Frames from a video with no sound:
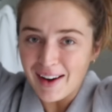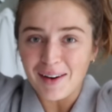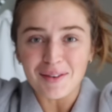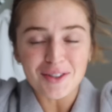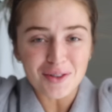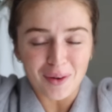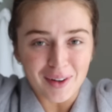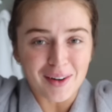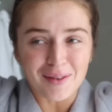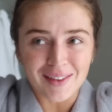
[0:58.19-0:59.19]
hair was
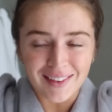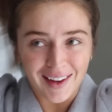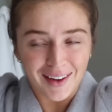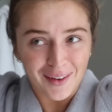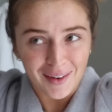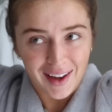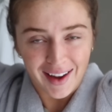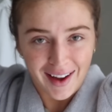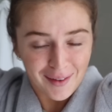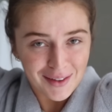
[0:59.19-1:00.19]
shorter, it was like,
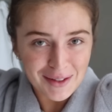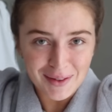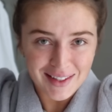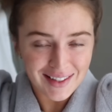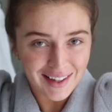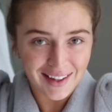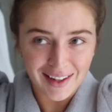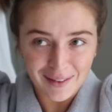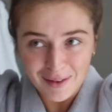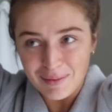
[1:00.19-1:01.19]
okay, I would twist it
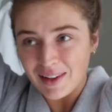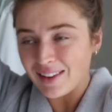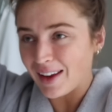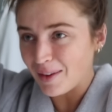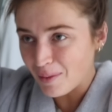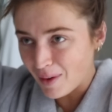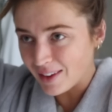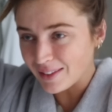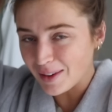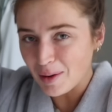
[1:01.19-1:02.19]
and it would be like
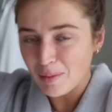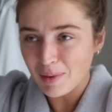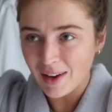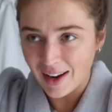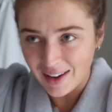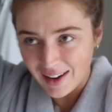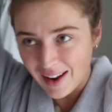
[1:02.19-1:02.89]
one loop. And